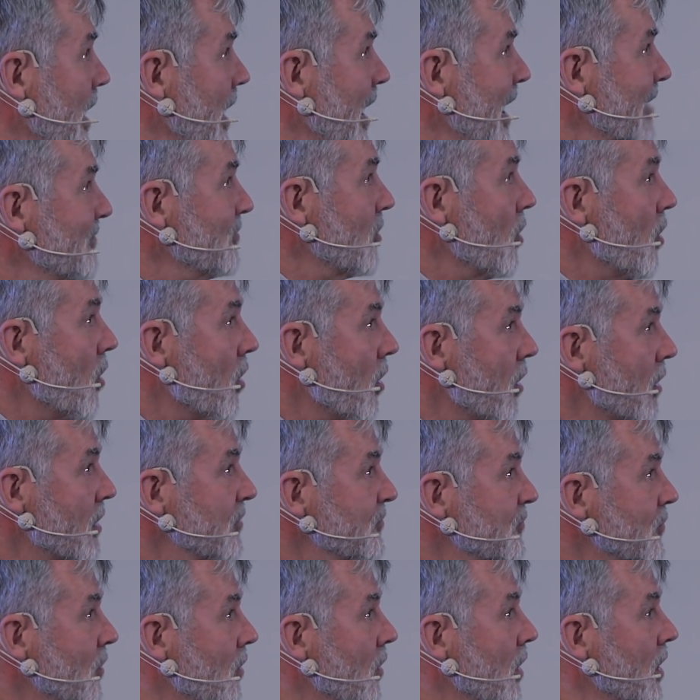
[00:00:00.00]
have a
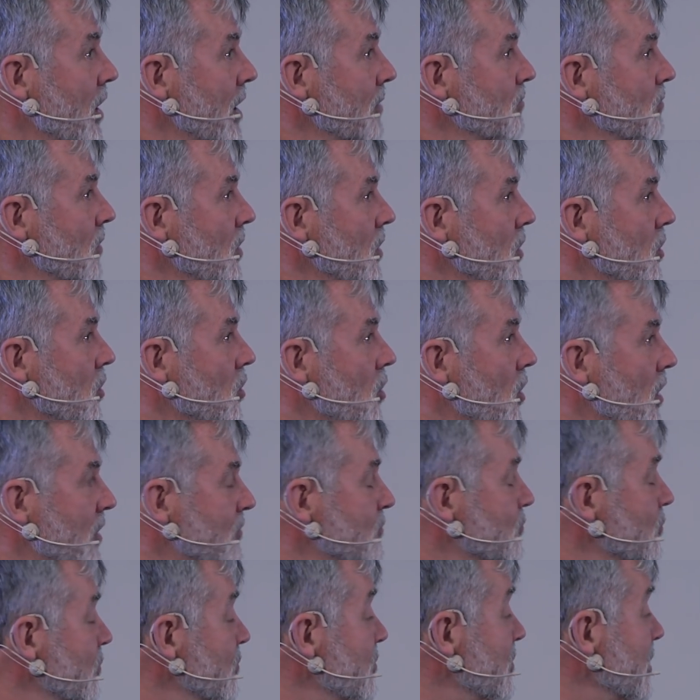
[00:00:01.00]
hard time
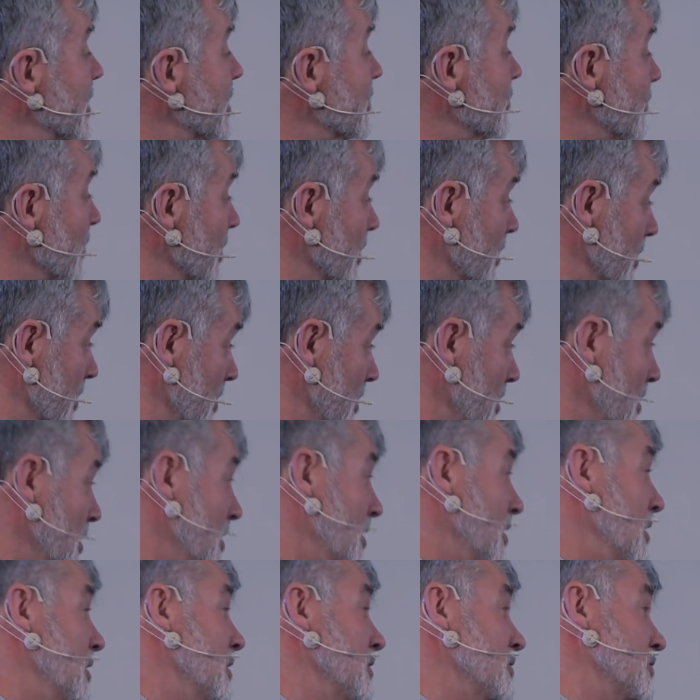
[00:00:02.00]
contradicting
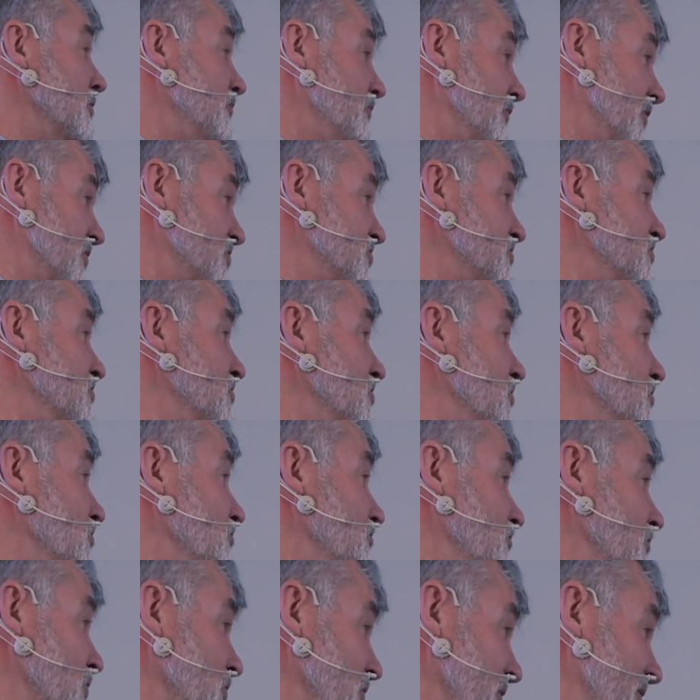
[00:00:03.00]
conventional
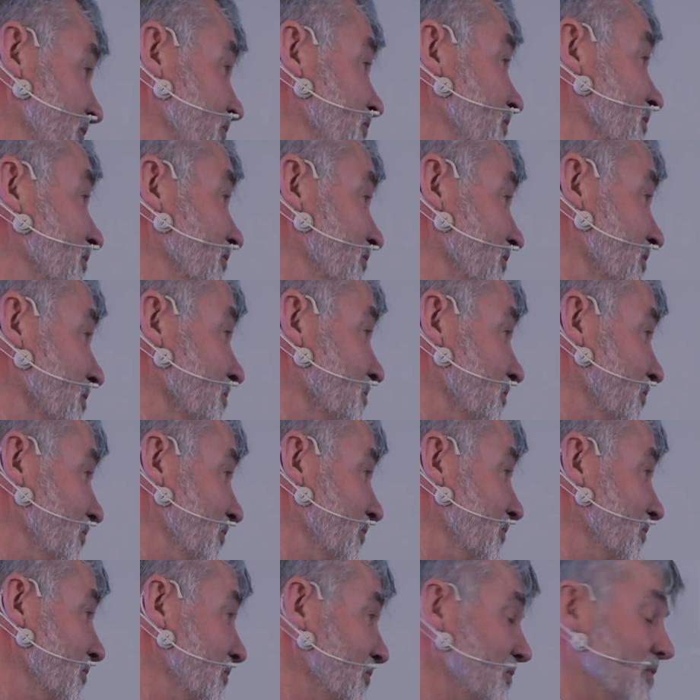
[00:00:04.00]
belief
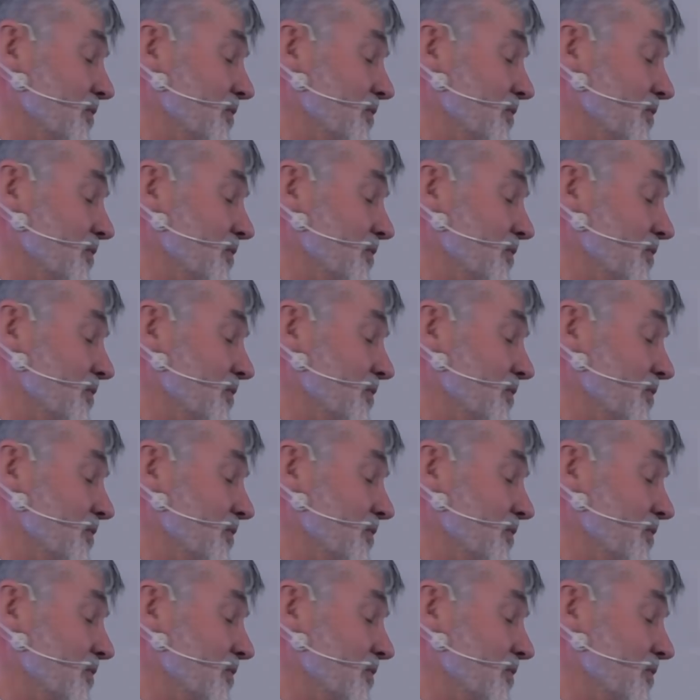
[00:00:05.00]
systems.